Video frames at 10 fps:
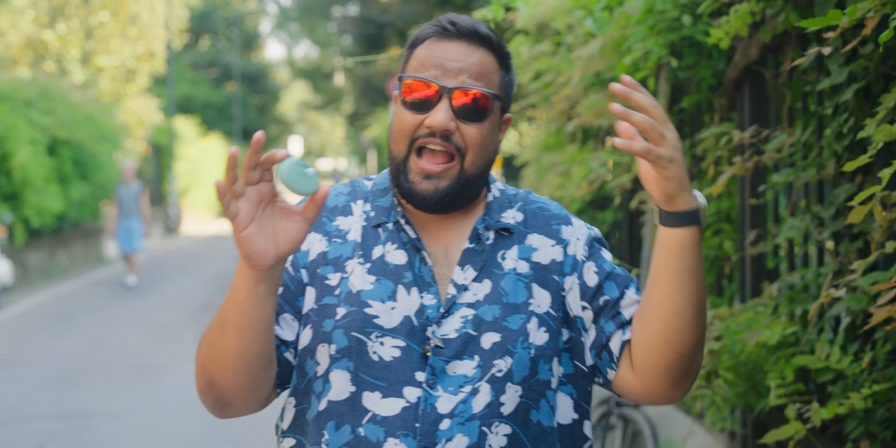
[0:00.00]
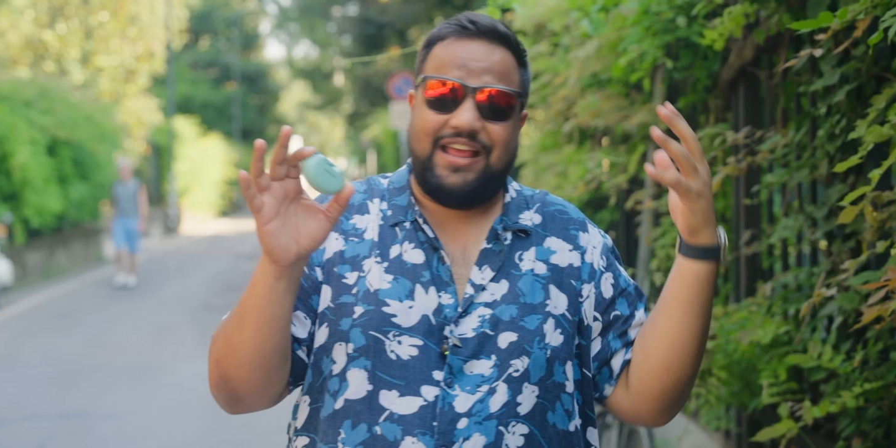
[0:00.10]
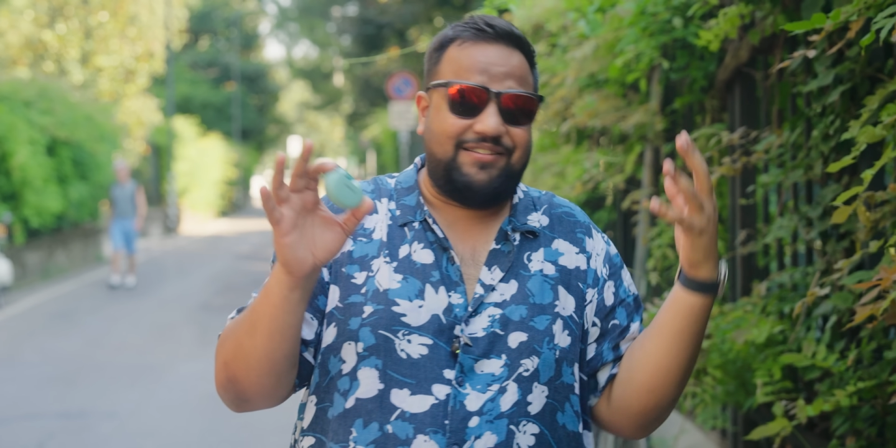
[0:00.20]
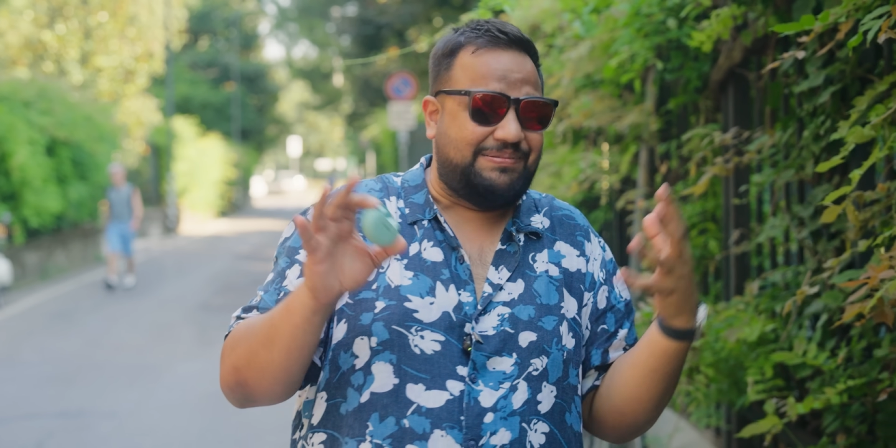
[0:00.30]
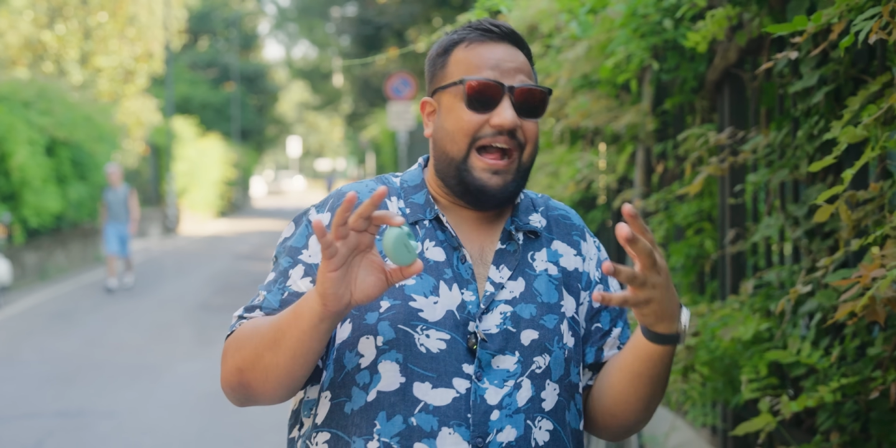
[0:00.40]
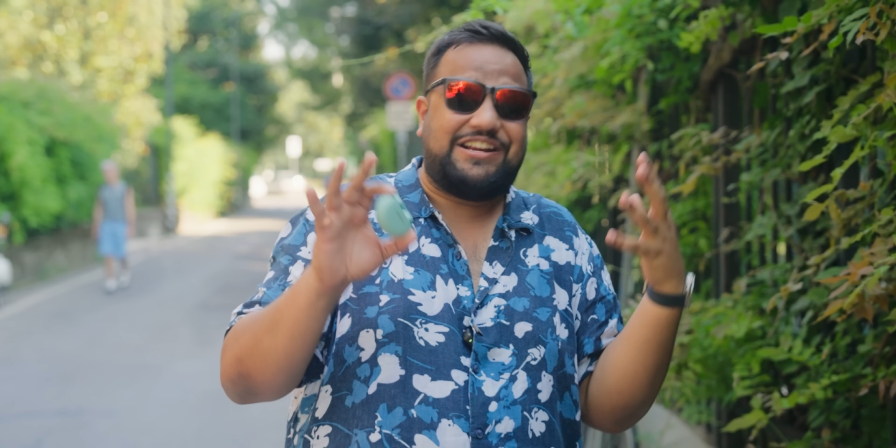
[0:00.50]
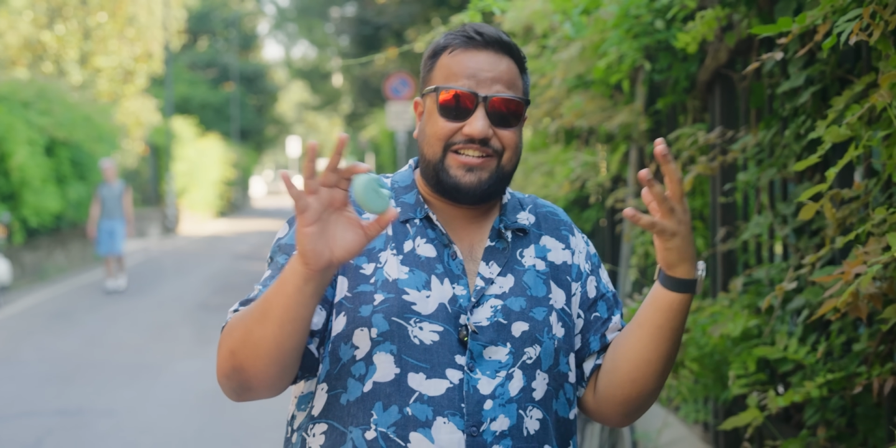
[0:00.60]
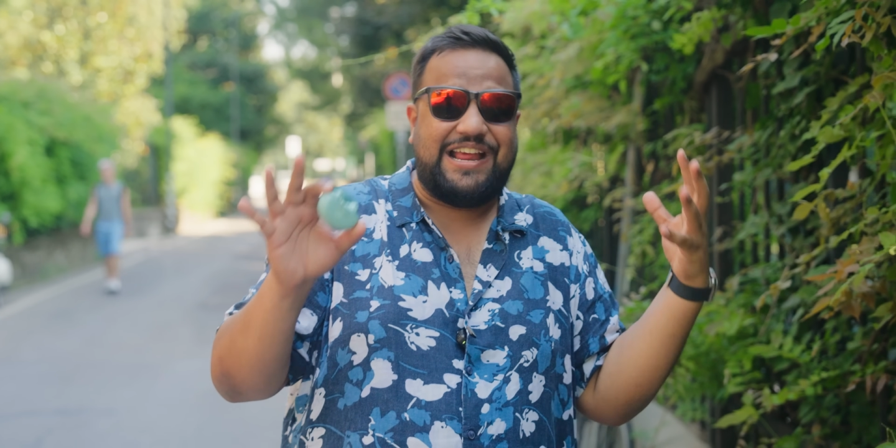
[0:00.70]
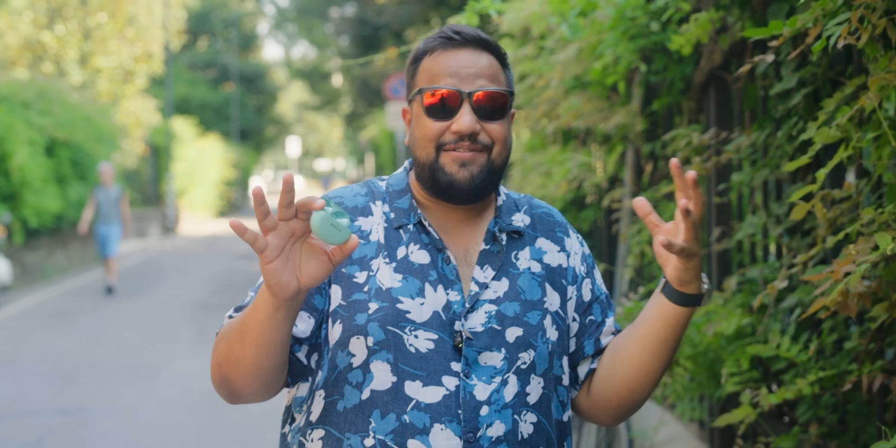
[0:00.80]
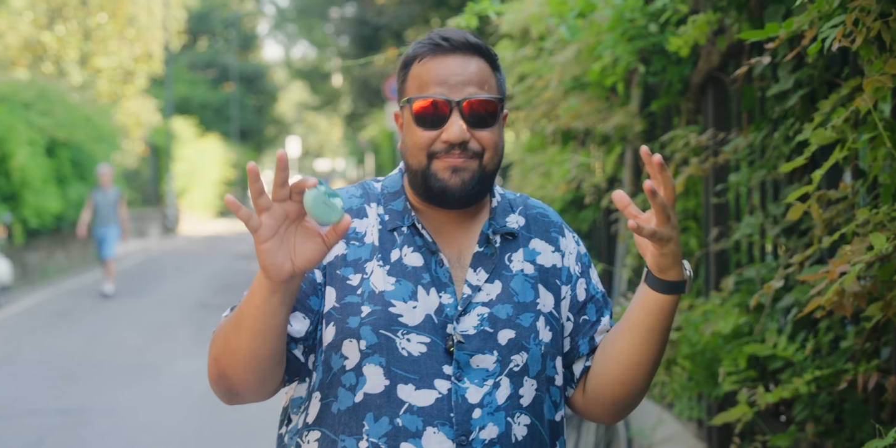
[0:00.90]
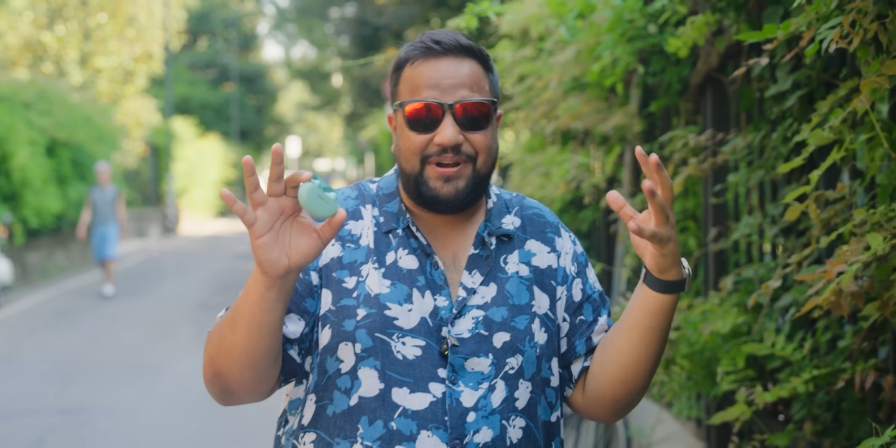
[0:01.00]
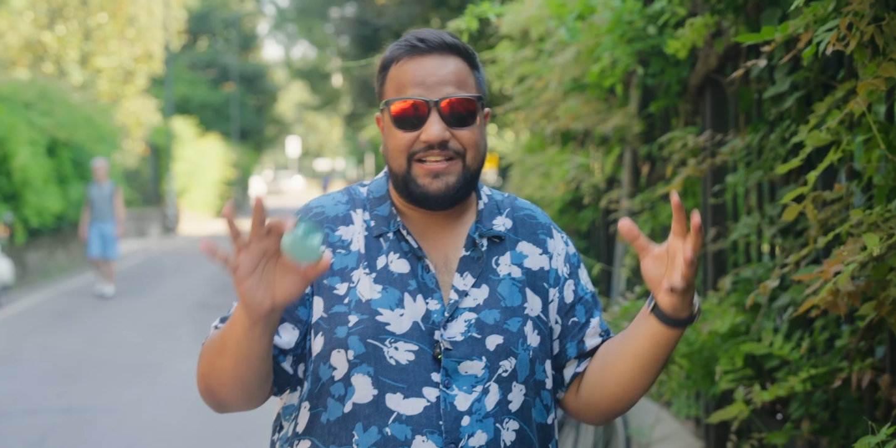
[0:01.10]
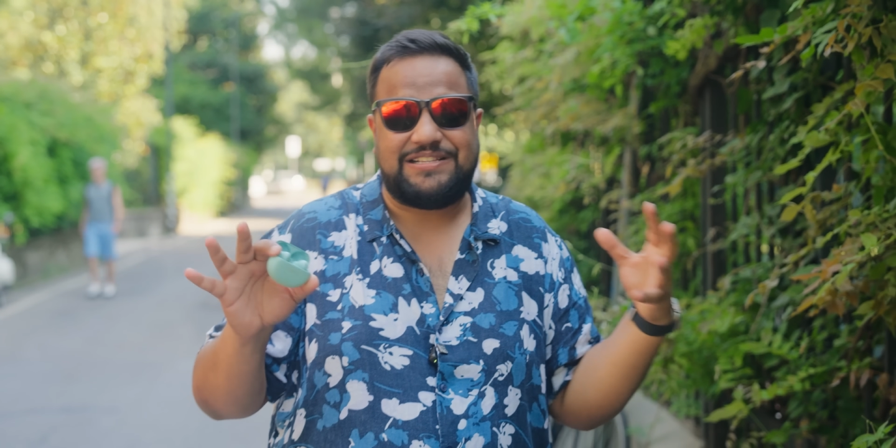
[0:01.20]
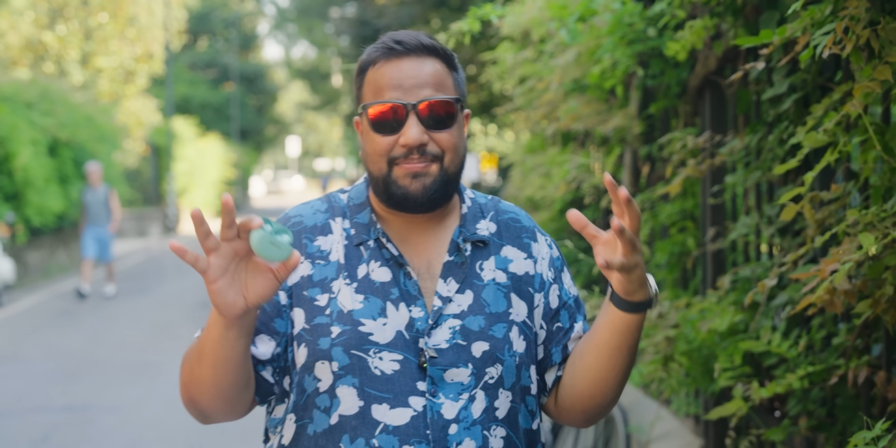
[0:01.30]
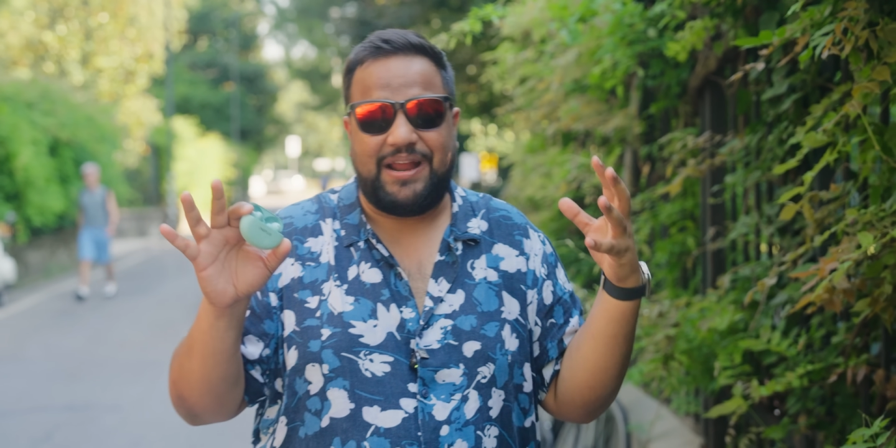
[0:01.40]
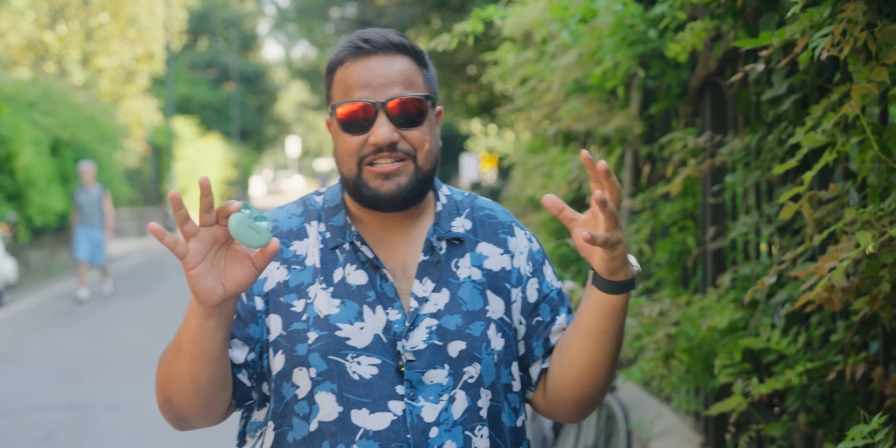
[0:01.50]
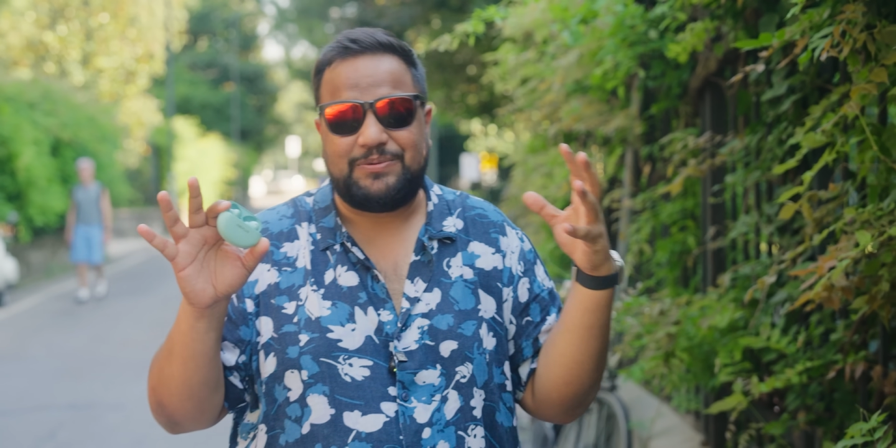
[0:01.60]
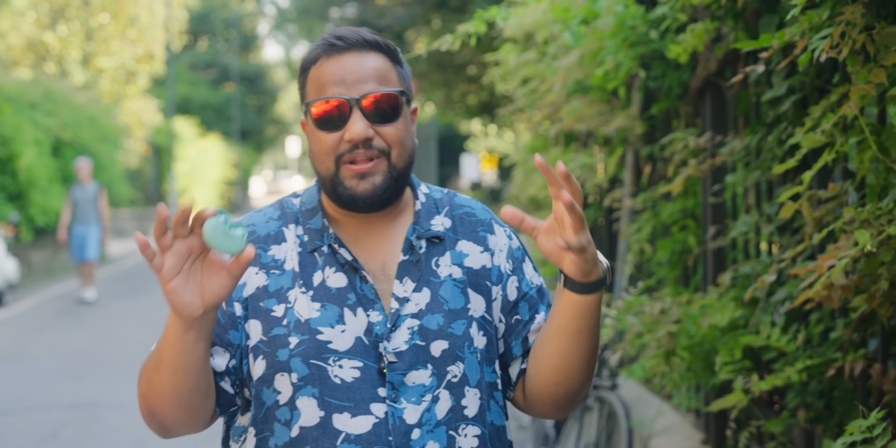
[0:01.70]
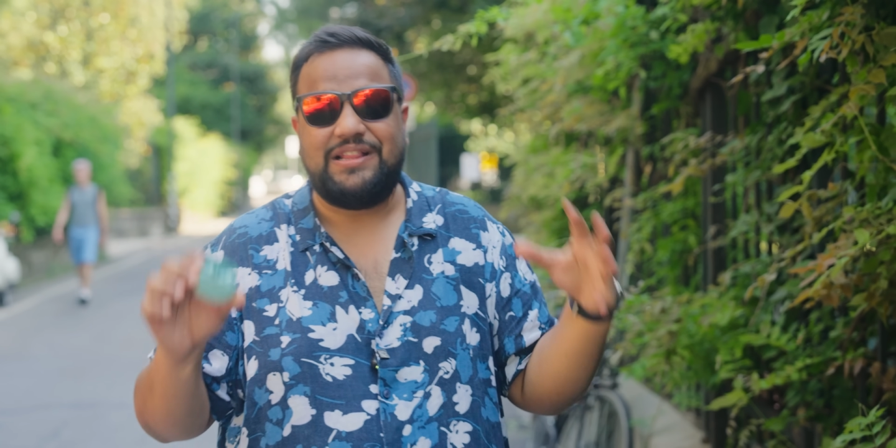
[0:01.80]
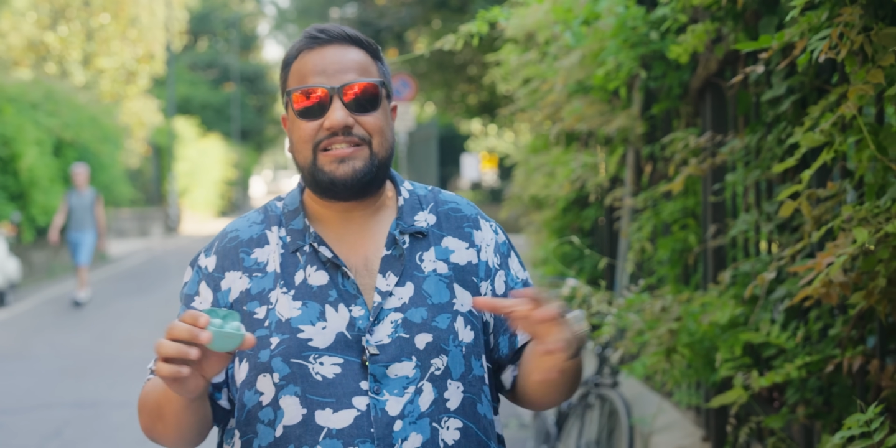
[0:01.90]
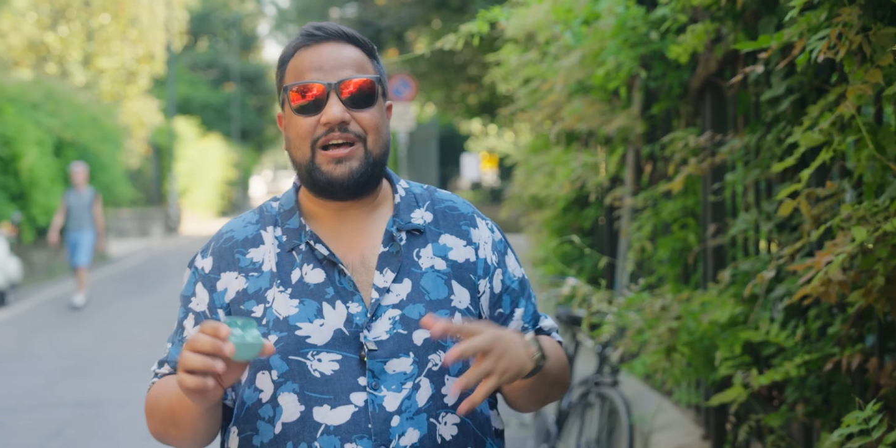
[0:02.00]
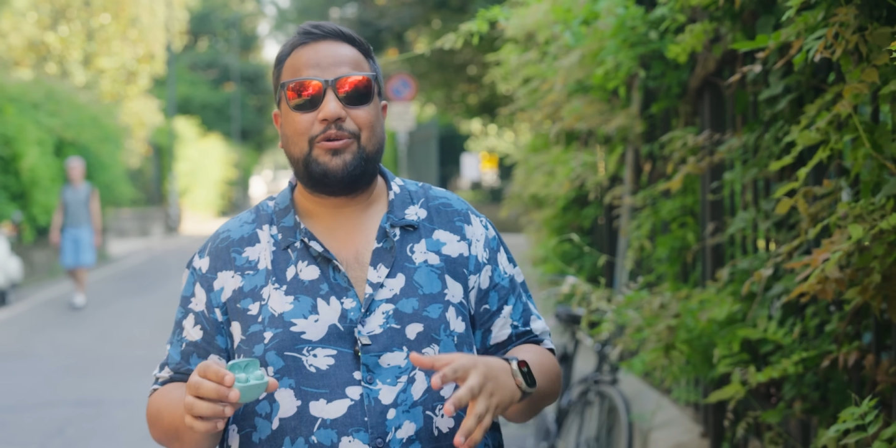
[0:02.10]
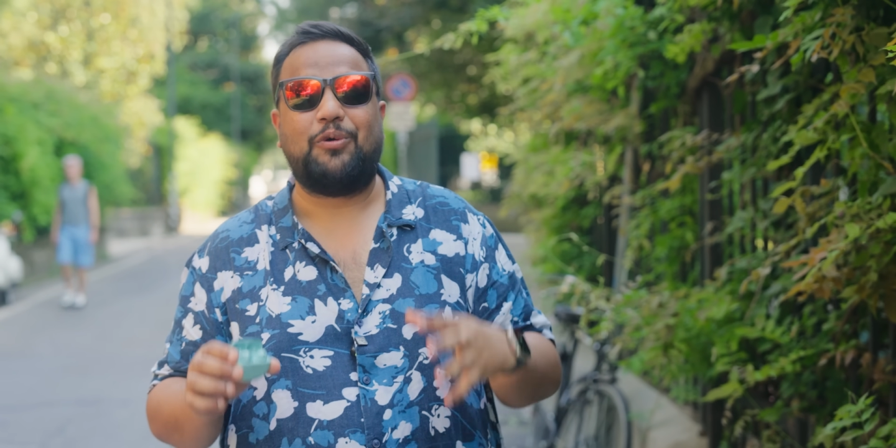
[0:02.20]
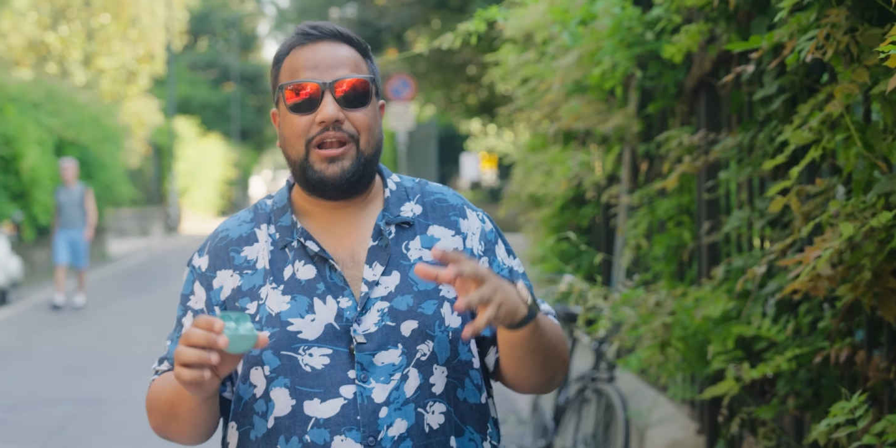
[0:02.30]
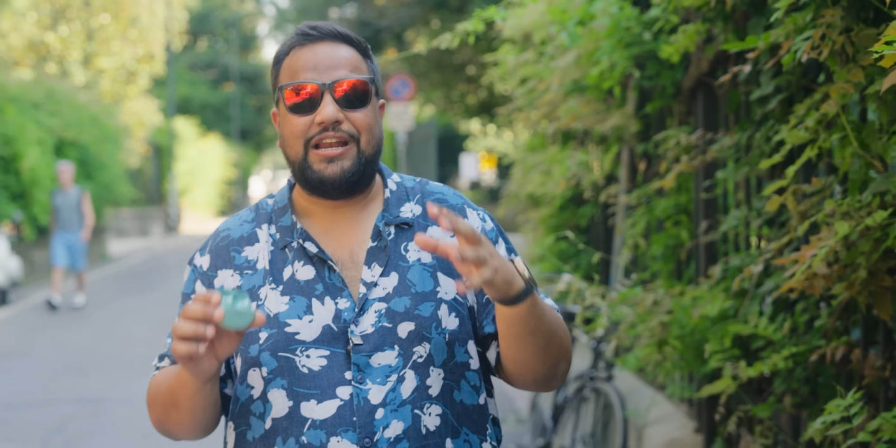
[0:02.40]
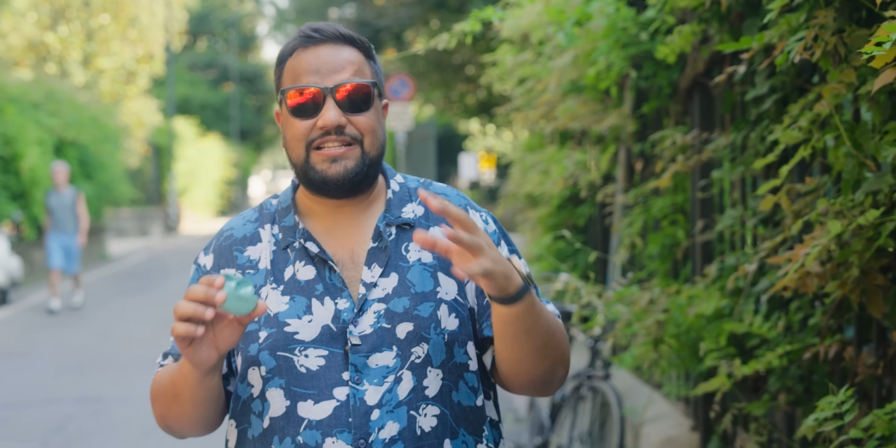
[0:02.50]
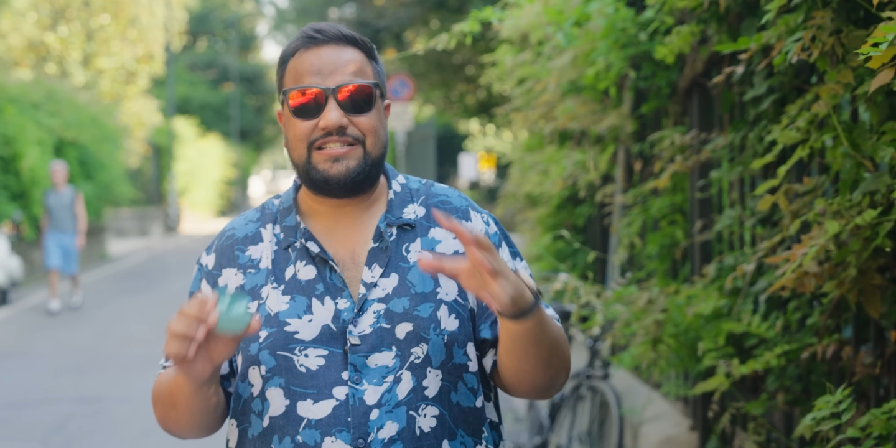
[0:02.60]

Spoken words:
I actually am pretty surprised with the sound quality